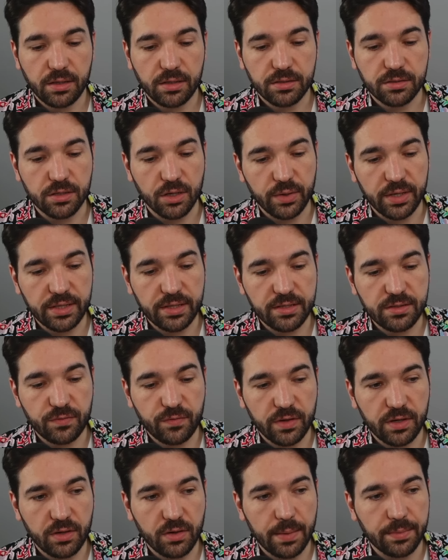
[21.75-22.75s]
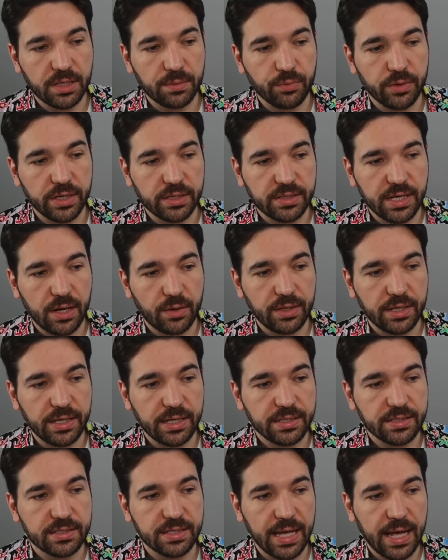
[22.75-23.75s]
So in this video, I'm going to break down
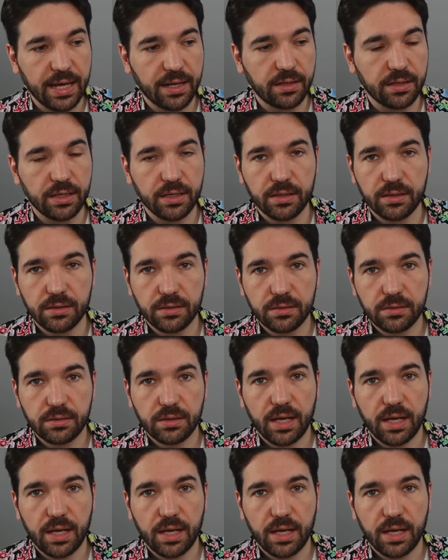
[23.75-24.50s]
exactly